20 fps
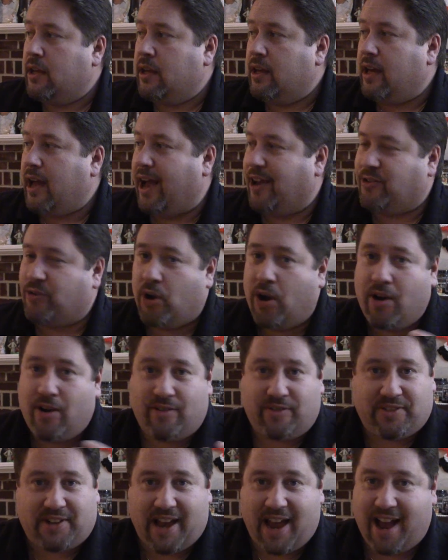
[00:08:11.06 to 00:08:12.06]
I
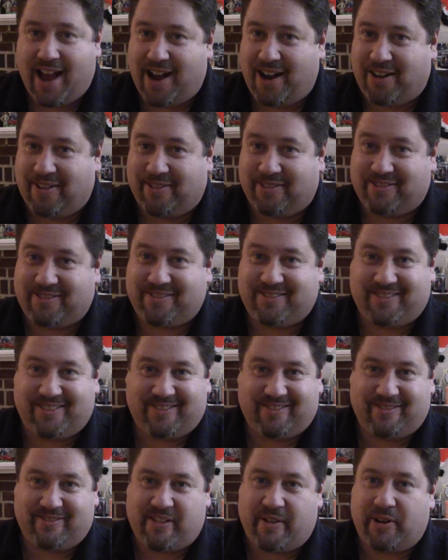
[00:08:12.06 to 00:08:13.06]
drove down
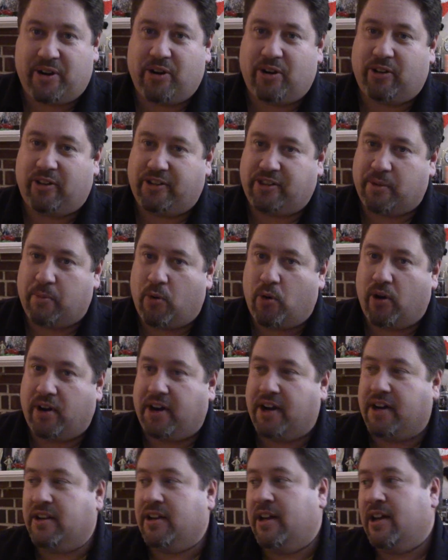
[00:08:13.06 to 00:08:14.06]
very early in the
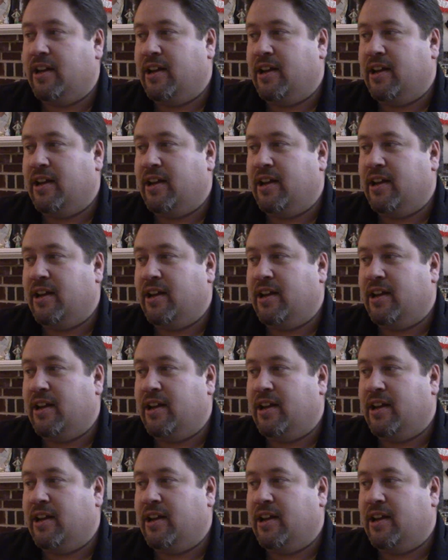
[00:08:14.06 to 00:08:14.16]
morning.